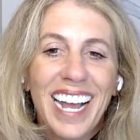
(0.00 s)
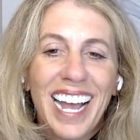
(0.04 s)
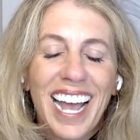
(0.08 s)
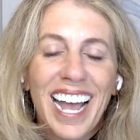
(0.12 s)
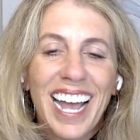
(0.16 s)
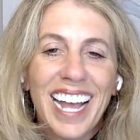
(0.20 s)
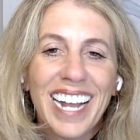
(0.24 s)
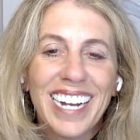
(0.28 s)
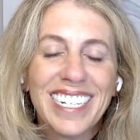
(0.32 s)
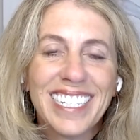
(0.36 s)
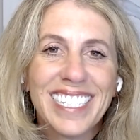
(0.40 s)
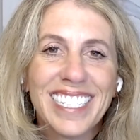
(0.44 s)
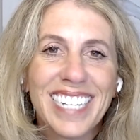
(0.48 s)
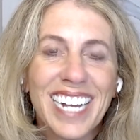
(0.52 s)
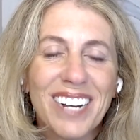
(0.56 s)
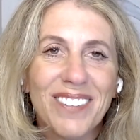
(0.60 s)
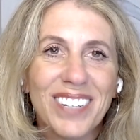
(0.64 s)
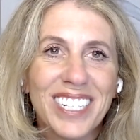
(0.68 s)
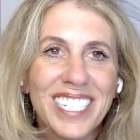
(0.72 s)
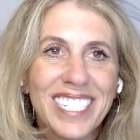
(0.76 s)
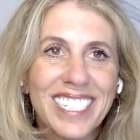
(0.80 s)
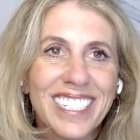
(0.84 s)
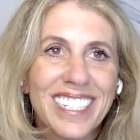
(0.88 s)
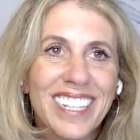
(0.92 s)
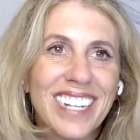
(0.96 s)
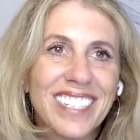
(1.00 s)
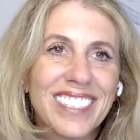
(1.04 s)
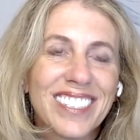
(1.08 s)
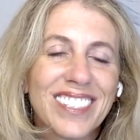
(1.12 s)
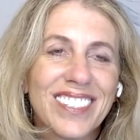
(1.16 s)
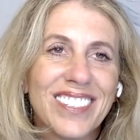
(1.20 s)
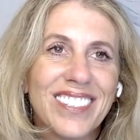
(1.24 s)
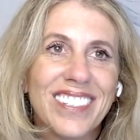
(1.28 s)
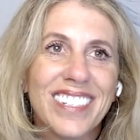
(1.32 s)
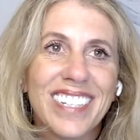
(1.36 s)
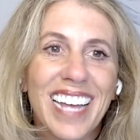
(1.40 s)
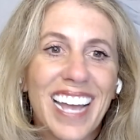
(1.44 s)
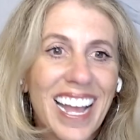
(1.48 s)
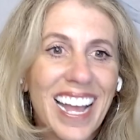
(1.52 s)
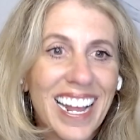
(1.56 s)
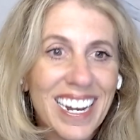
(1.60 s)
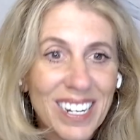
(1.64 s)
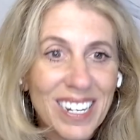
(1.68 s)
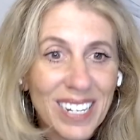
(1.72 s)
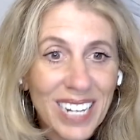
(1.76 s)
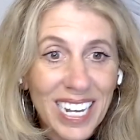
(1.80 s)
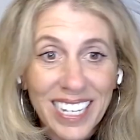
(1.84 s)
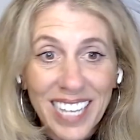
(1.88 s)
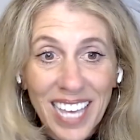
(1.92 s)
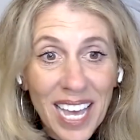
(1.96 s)
And I went to law school,
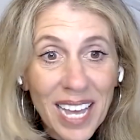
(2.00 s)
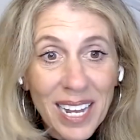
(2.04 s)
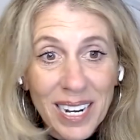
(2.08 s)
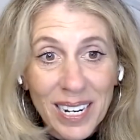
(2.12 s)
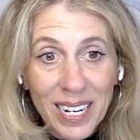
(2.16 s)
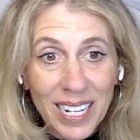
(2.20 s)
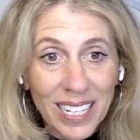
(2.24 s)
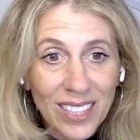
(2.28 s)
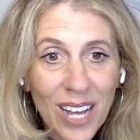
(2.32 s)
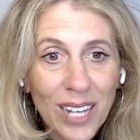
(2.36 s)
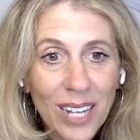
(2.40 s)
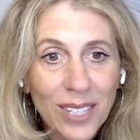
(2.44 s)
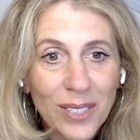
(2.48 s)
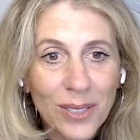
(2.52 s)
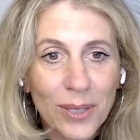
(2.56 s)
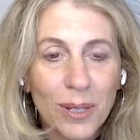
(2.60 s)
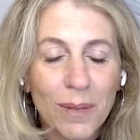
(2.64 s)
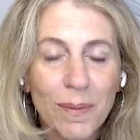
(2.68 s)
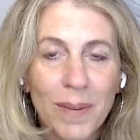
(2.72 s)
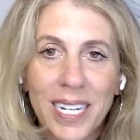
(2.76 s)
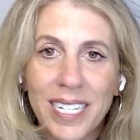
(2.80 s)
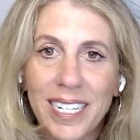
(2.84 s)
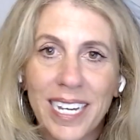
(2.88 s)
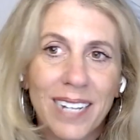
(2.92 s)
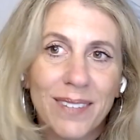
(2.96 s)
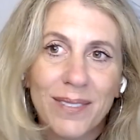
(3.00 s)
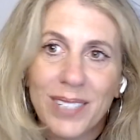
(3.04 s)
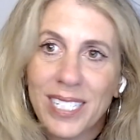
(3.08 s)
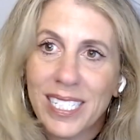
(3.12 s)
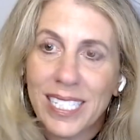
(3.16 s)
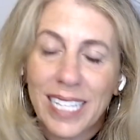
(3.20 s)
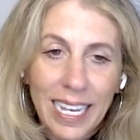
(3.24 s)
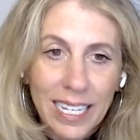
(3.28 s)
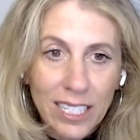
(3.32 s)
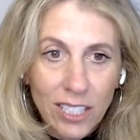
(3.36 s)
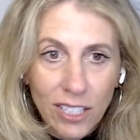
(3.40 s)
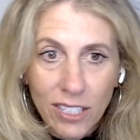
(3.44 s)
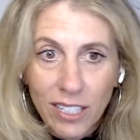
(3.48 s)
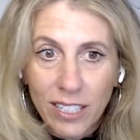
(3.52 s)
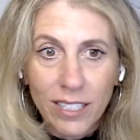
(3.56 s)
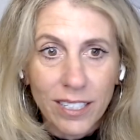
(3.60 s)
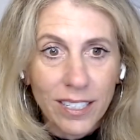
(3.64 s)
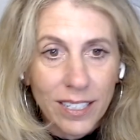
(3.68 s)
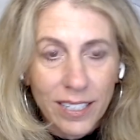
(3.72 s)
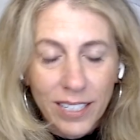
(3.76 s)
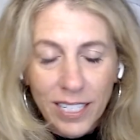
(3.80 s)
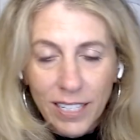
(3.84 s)
and again, at law school, my dad was like, look,